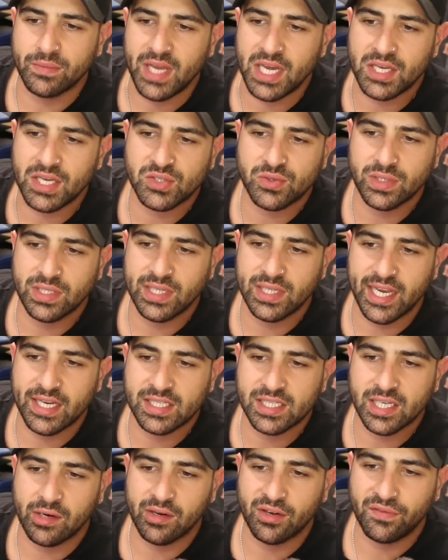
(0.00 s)
the industry
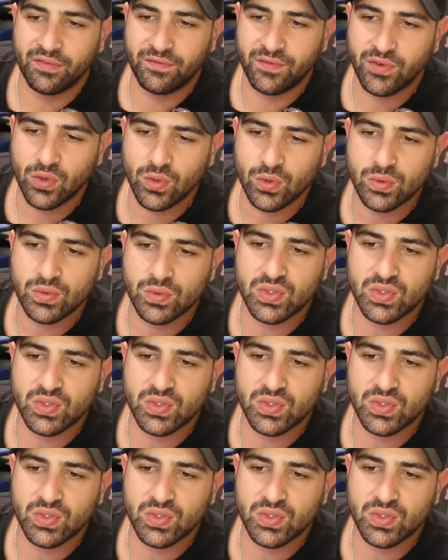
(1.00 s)
leaders are in full